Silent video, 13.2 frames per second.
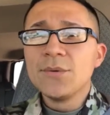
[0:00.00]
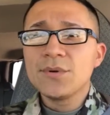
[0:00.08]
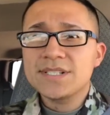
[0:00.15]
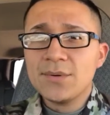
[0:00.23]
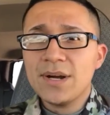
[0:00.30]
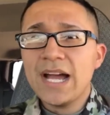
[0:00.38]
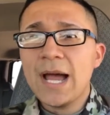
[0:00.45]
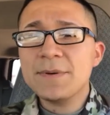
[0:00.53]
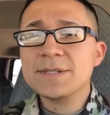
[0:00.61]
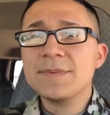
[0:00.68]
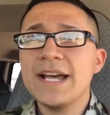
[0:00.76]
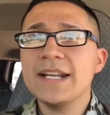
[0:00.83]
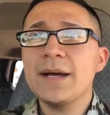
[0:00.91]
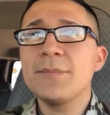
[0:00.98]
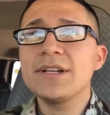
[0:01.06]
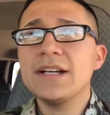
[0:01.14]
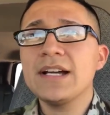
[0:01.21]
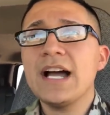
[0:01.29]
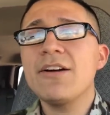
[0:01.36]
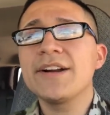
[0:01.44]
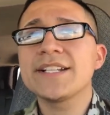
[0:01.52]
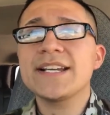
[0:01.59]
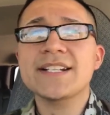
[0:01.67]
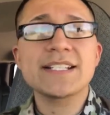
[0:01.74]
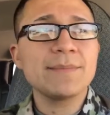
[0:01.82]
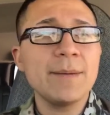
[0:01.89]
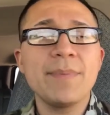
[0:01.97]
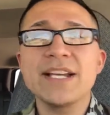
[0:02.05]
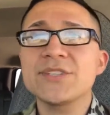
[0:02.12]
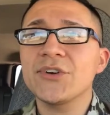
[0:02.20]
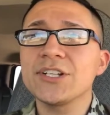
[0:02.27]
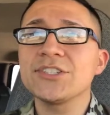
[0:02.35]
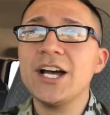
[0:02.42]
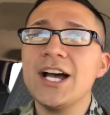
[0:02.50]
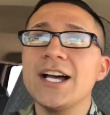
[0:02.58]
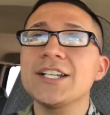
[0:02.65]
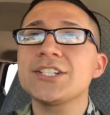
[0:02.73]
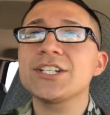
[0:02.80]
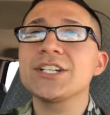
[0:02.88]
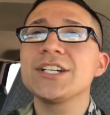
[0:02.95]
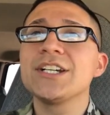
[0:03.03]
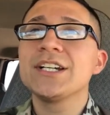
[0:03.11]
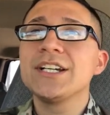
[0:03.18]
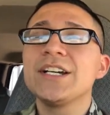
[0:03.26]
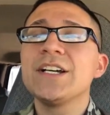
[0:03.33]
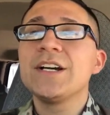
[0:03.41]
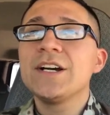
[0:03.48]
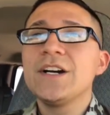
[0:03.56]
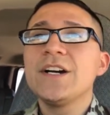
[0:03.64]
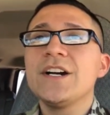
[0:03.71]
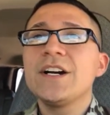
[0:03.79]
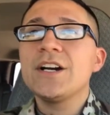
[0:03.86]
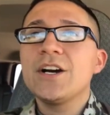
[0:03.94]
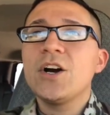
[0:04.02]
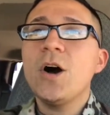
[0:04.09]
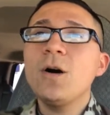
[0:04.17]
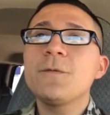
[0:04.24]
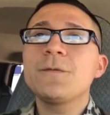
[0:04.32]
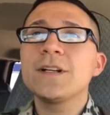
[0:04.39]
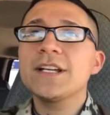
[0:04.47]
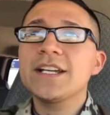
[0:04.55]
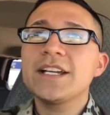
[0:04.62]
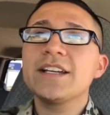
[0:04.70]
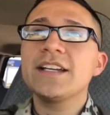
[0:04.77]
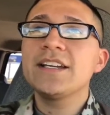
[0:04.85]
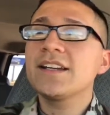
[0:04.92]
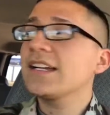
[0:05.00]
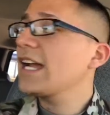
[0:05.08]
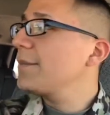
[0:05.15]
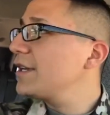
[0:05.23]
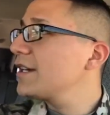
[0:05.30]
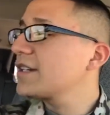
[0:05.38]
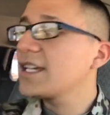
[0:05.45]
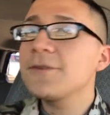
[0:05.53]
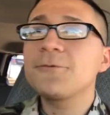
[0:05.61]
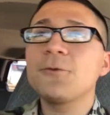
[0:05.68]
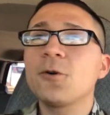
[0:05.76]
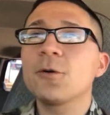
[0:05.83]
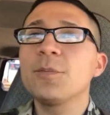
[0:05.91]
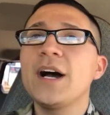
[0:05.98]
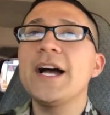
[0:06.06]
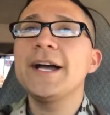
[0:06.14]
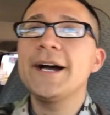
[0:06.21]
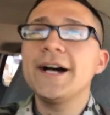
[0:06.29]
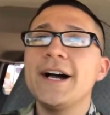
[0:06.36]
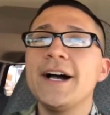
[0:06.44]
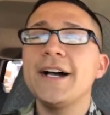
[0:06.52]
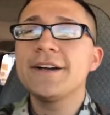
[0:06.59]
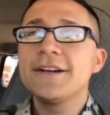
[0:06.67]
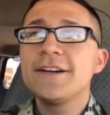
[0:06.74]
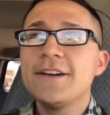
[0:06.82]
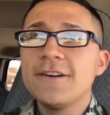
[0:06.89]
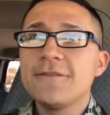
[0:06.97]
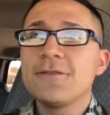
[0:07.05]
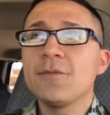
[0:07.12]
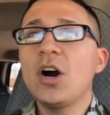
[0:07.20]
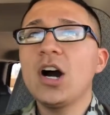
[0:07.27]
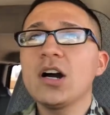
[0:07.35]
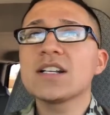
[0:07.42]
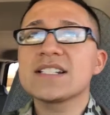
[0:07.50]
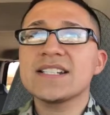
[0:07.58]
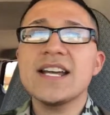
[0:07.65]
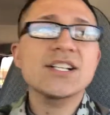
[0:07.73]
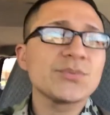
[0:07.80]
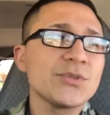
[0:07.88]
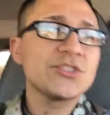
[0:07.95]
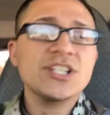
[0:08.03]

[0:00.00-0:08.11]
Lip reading: we'll see what happens, man. I already texted my best friend Josh. Hopefully he can get me a key for my RSX with